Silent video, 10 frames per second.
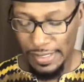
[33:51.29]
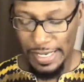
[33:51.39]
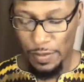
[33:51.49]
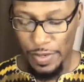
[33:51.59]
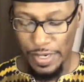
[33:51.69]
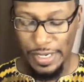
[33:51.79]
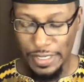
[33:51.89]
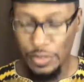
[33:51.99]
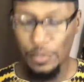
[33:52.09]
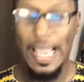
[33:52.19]
and we're
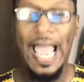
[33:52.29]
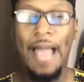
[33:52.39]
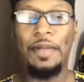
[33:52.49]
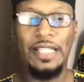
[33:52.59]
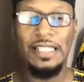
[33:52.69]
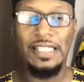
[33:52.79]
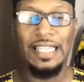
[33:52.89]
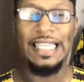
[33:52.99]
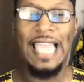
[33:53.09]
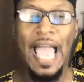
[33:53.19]
into abolition
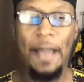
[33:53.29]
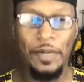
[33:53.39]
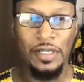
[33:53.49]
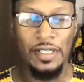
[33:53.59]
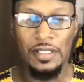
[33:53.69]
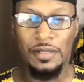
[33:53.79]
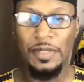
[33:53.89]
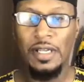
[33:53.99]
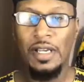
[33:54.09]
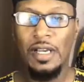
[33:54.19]
and capitalism,
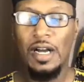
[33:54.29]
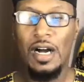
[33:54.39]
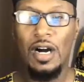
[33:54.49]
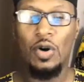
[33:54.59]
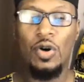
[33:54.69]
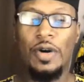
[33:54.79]
going